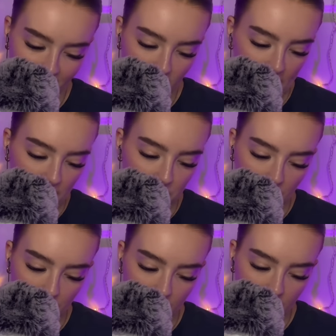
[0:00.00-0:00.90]
okay.
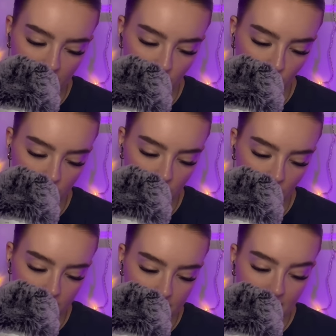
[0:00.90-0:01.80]
Megamind, 4
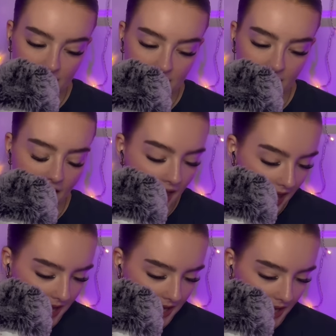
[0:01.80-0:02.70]
stars. Easy
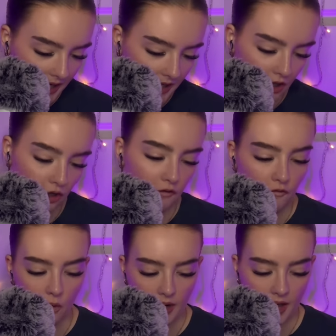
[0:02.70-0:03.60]
A,
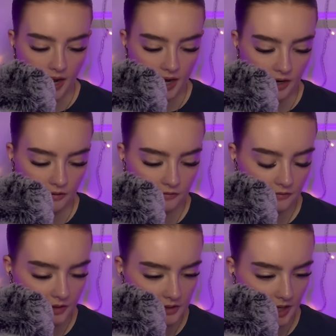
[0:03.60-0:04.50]
4.5.
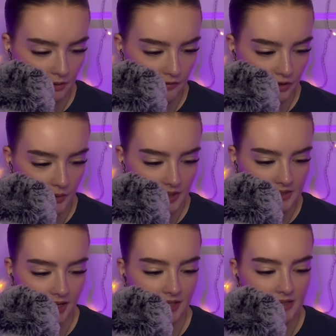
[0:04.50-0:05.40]
Did I review it?
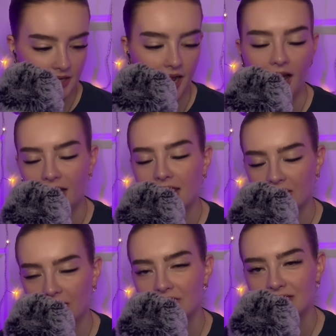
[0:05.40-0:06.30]
I said I
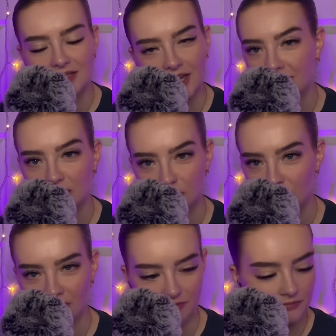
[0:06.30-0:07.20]
love Stanley
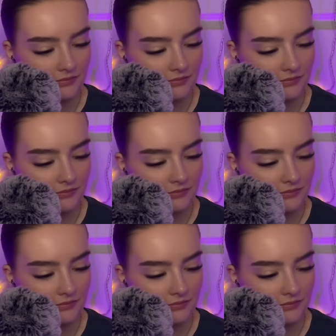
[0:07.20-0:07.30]
Tucci,